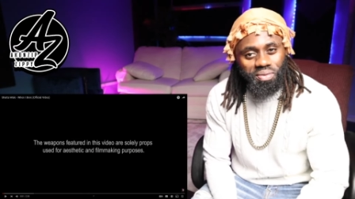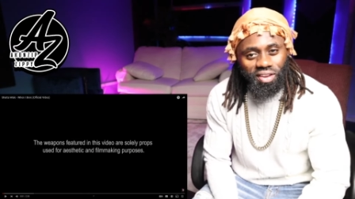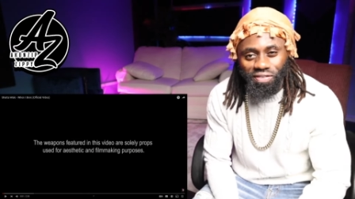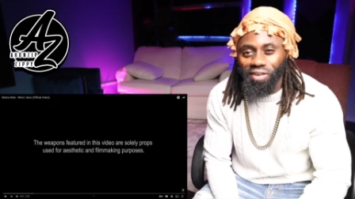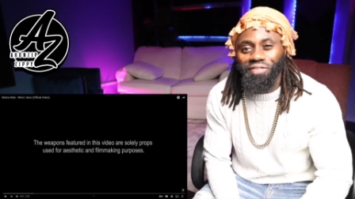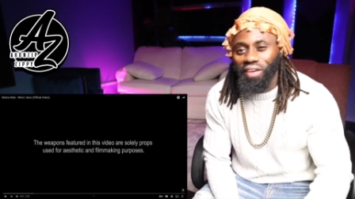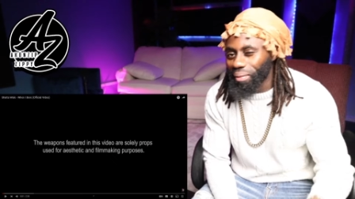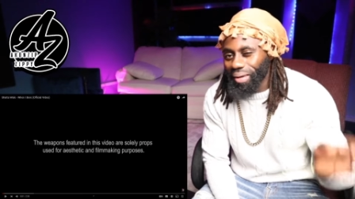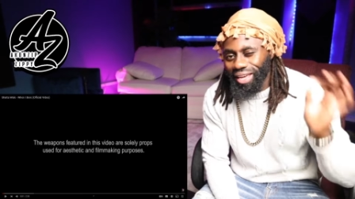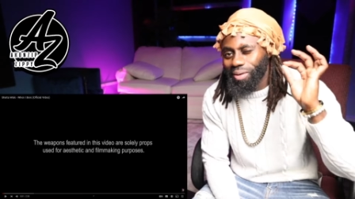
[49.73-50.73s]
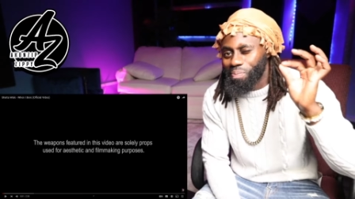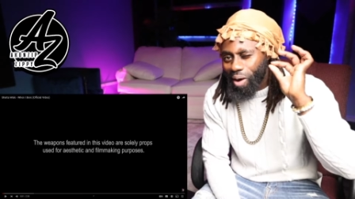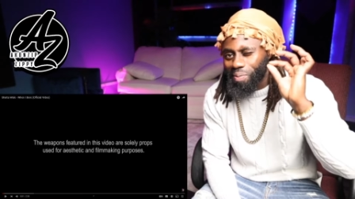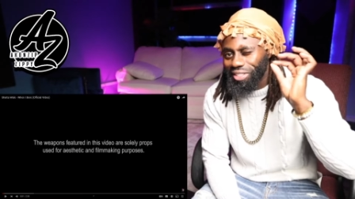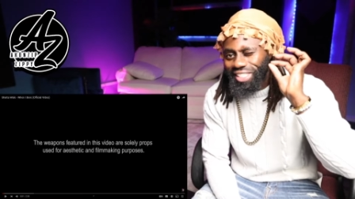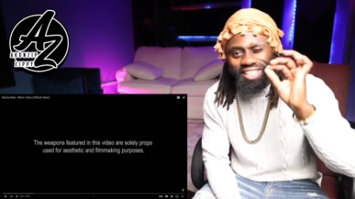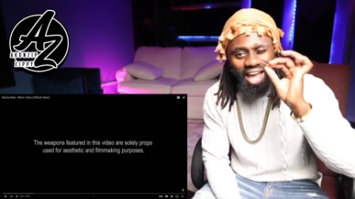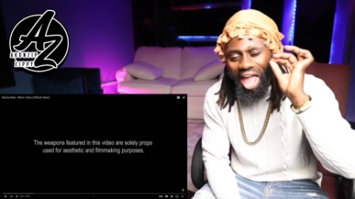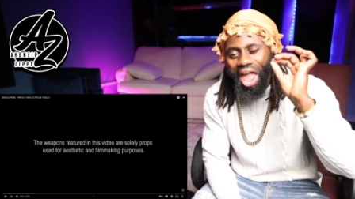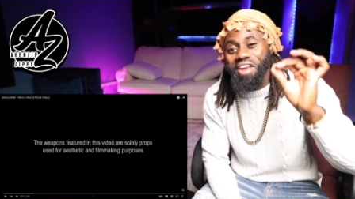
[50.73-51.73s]
For filmmaking purposes, they
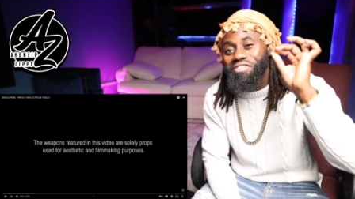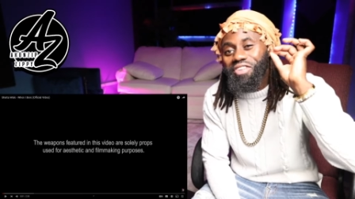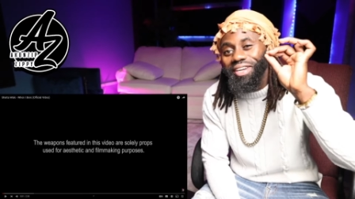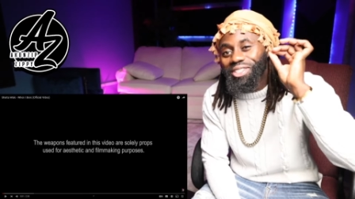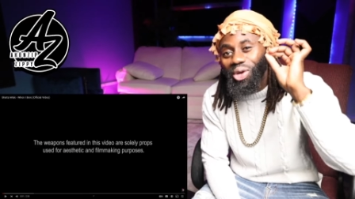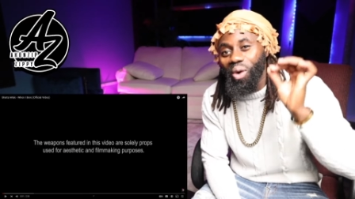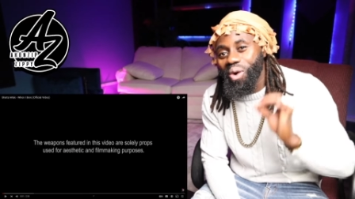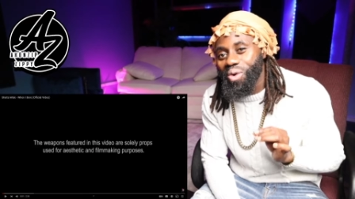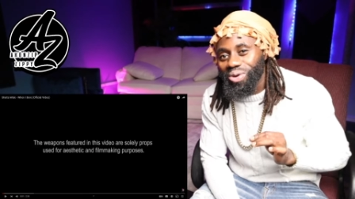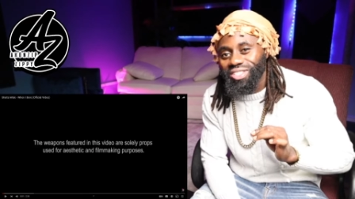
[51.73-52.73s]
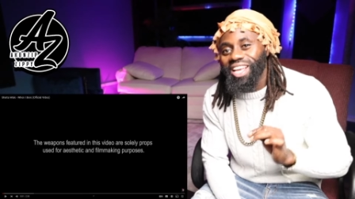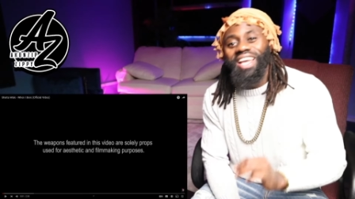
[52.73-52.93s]
ain't real tools.